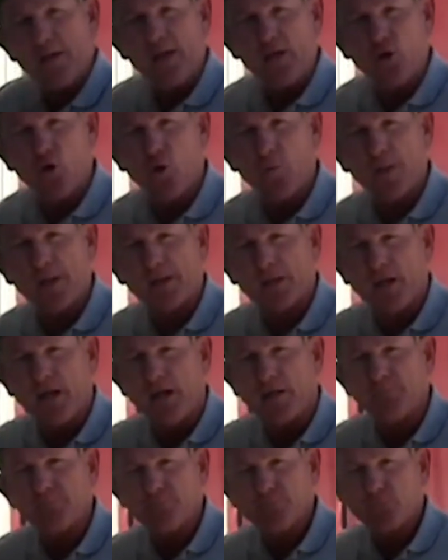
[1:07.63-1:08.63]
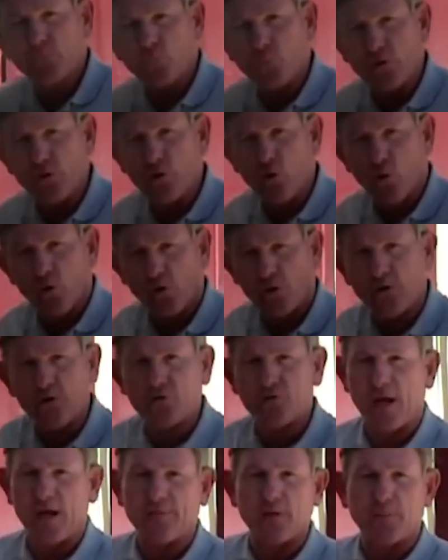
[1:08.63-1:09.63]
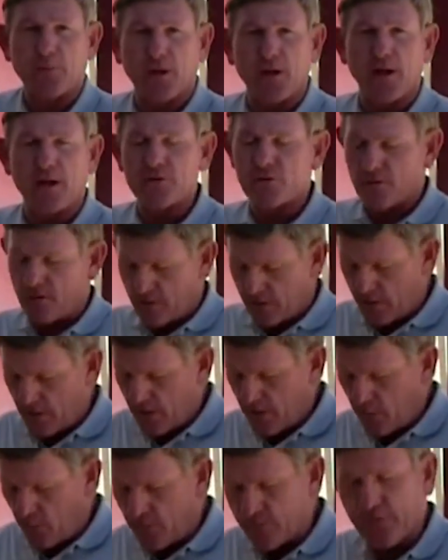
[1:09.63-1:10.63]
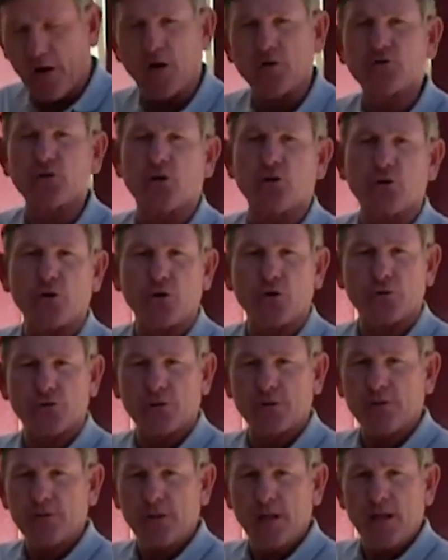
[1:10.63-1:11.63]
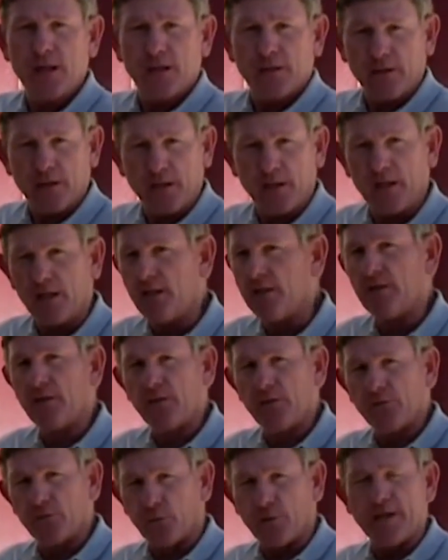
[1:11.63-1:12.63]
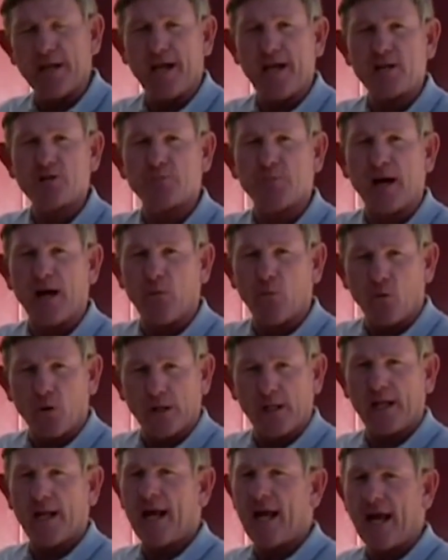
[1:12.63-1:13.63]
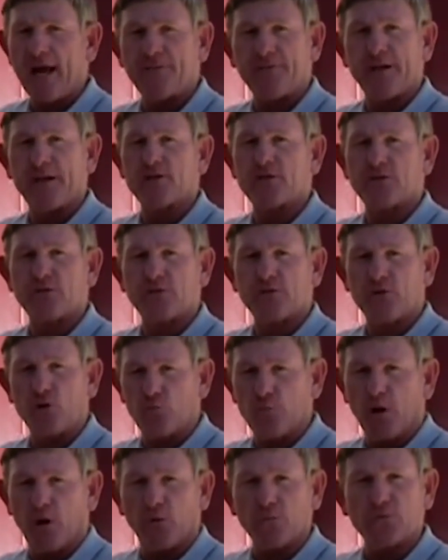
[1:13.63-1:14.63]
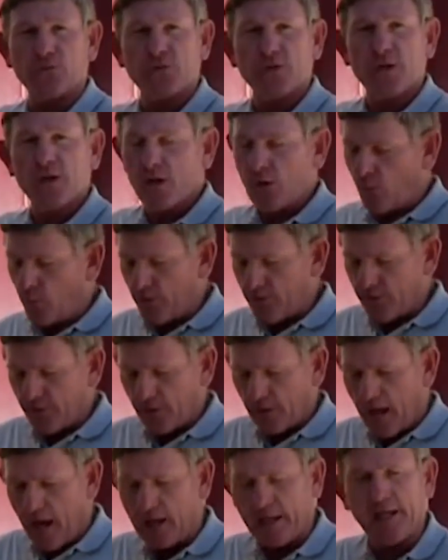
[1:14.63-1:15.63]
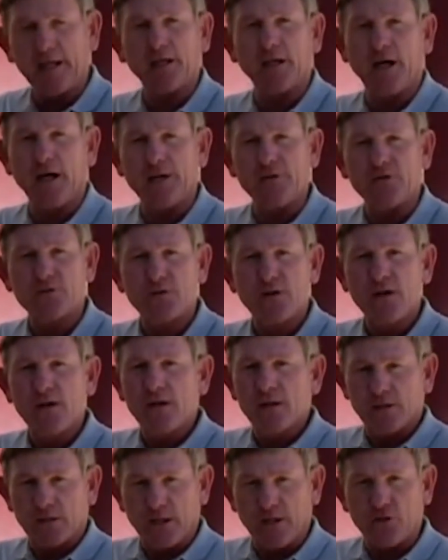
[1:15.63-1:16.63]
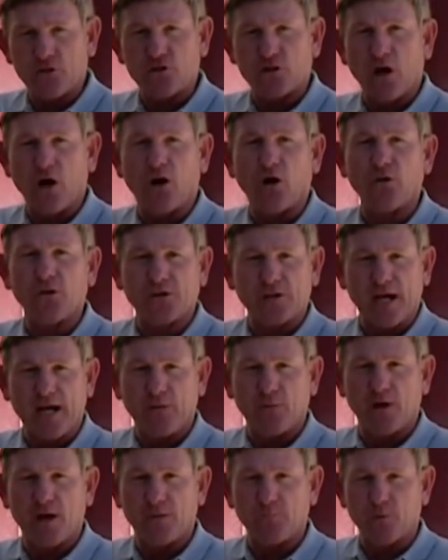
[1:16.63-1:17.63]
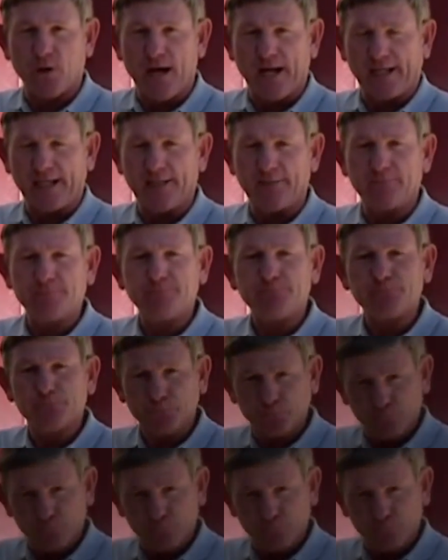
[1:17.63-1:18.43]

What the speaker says: the way they normally come when you order the Safety Plus. We've also using the 3/8 by 1.5 inch U-bolts with locking nuts to install the tie rod bracket.